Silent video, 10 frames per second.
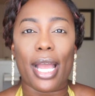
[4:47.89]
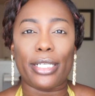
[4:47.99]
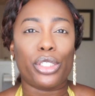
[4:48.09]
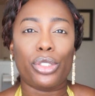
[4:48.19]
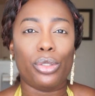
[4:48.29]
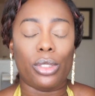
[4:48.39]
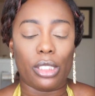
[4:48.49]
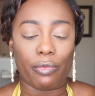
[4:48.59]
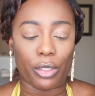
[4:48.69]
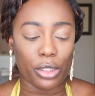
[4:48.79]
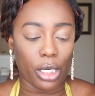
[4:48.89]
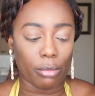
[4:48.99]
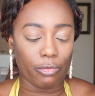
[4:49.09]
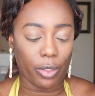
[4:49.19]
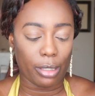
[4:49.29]
I just use different
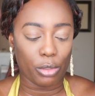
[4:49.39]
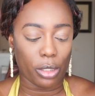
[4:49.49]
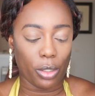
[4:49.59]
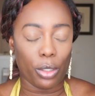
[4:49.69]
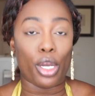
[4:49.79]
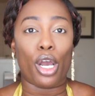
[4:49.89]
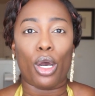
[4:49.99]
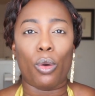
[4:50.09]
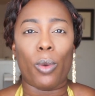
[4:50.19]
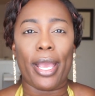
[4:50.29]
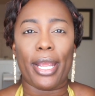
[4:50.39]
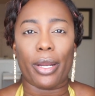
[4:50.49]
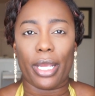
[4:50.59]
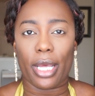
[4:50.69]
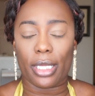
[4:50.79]
terms for them so you know what
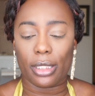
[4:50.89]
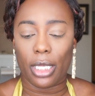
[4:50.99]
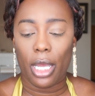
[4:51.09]
areas